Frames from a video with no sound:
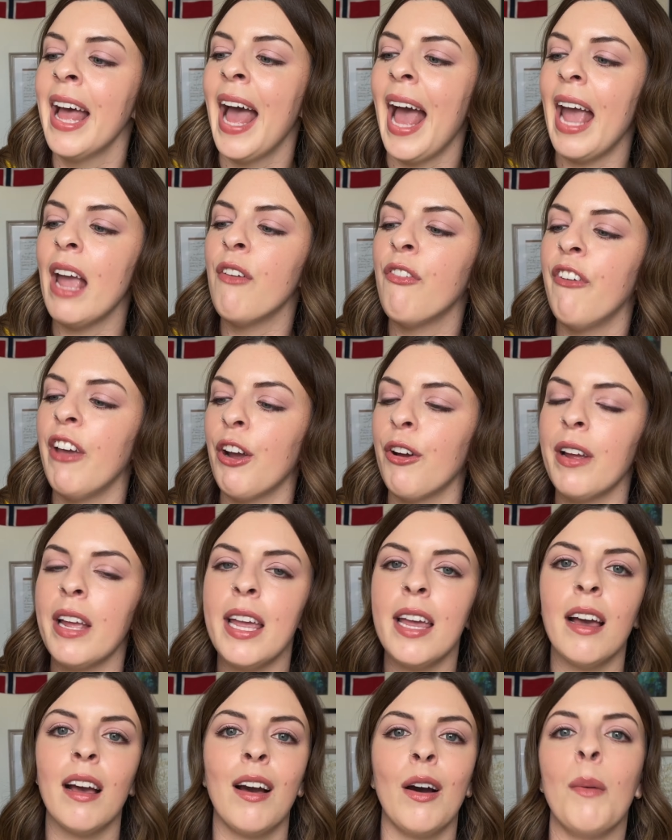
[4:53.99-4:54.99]
a
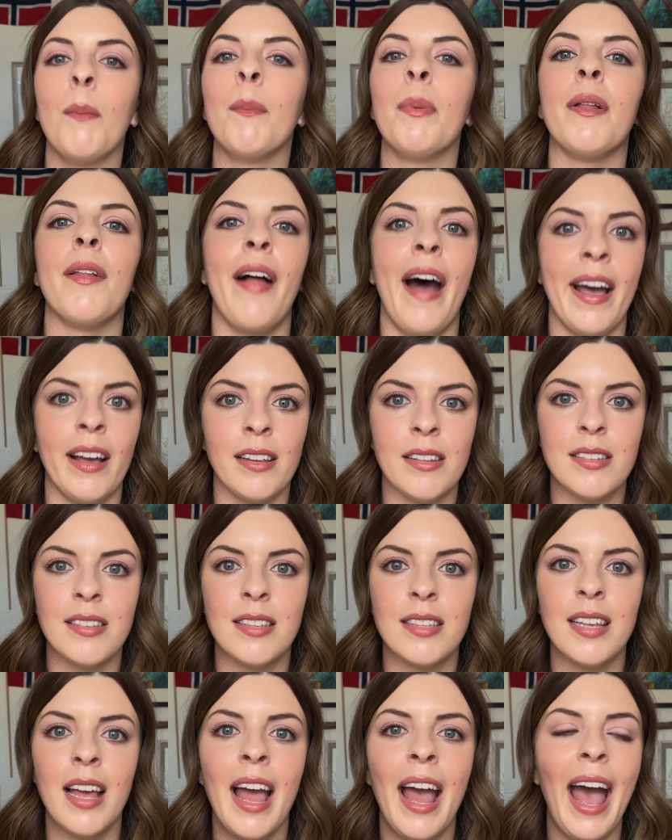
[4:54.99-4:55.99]
very complex
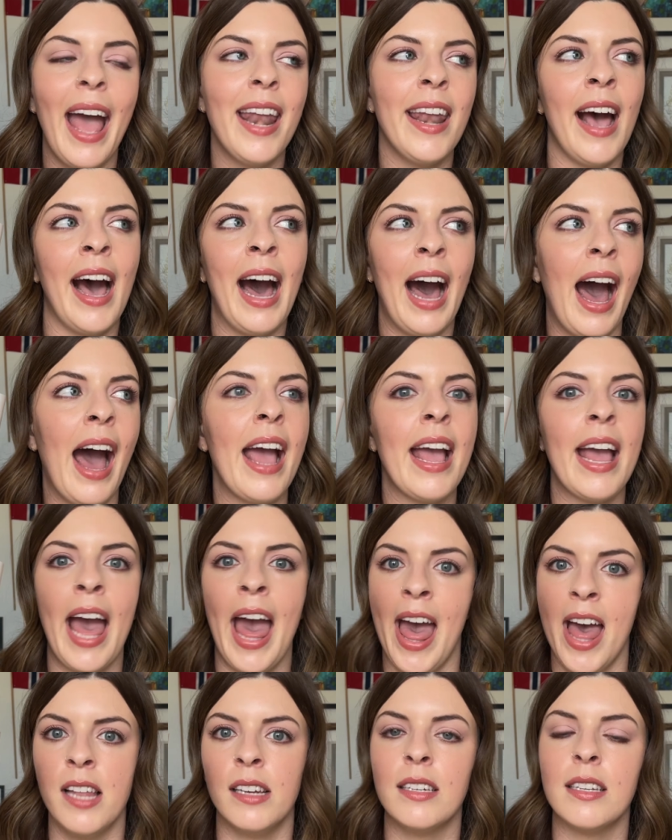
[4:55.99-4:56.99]
and
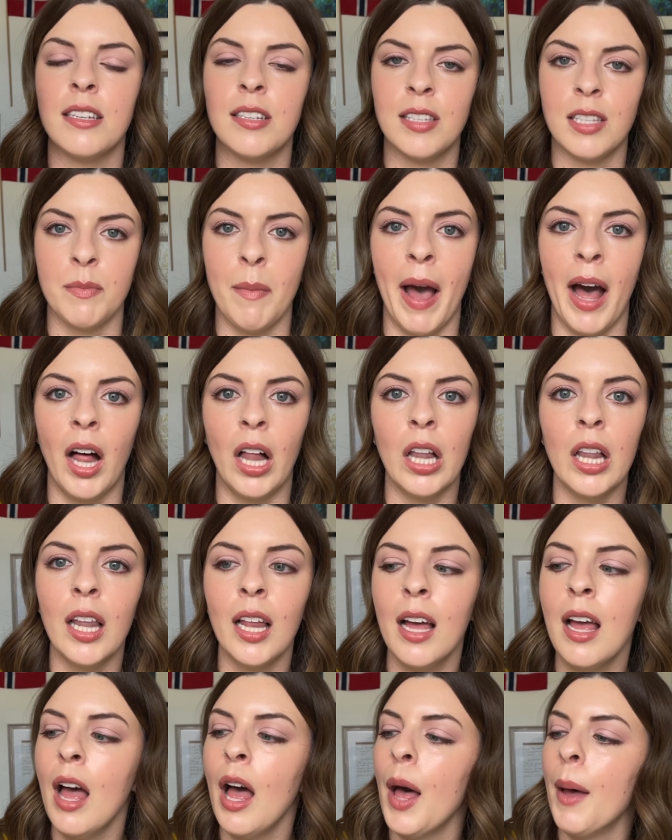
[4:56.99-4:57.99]
high-end smell.
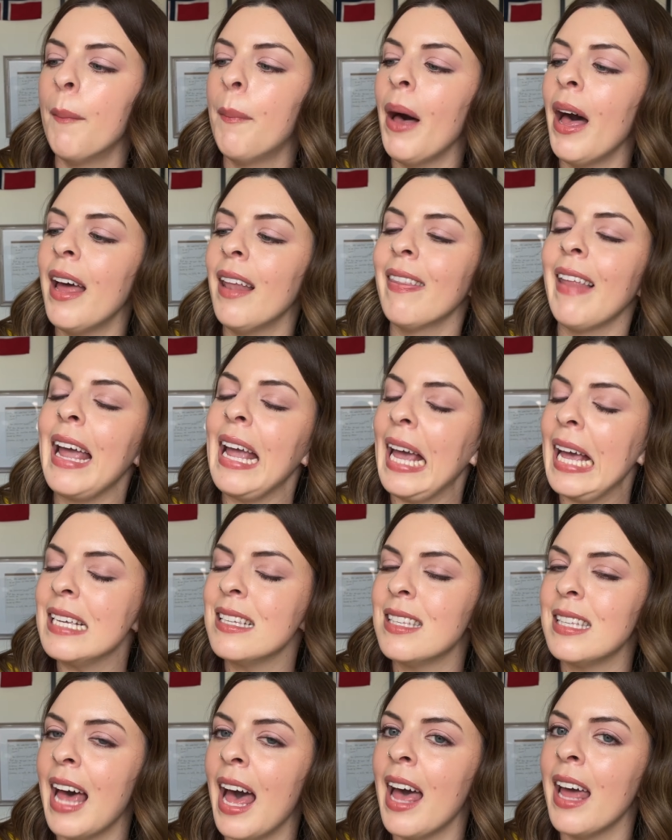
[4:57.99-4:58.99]
But like I
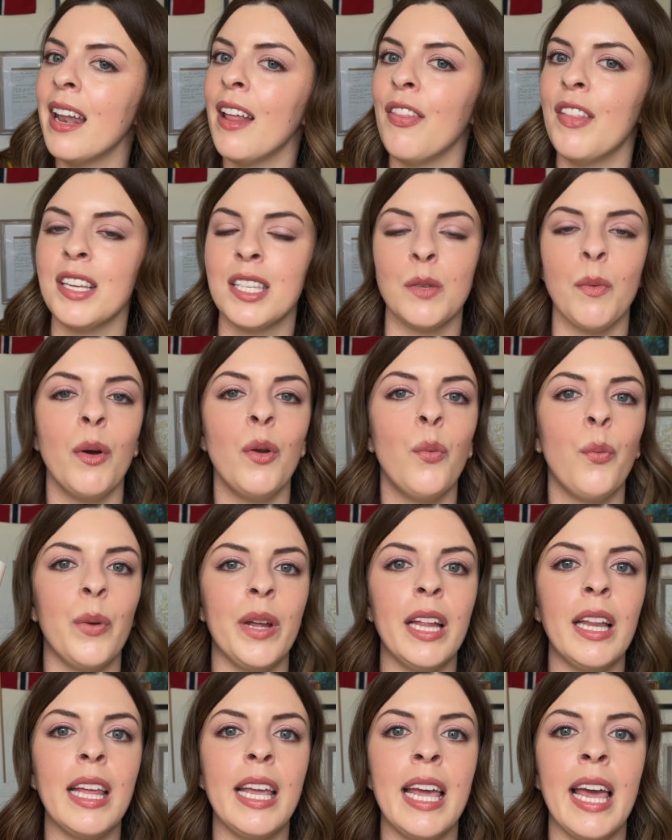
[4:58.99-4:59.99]
said, this one really